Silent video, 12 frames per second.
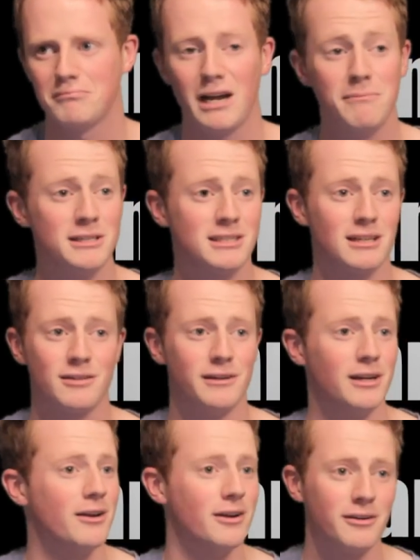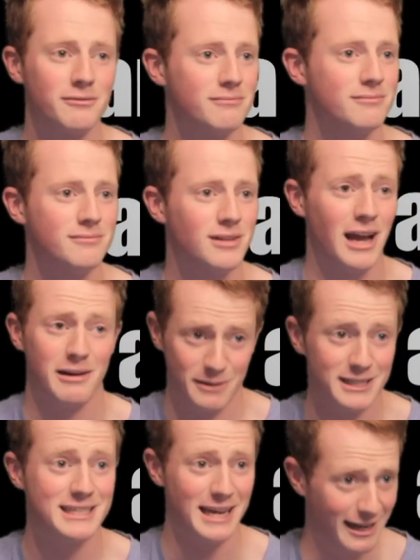I'd be 6 feet under. I'd
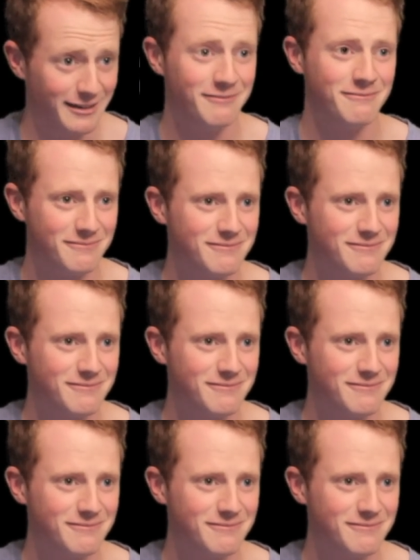be dead.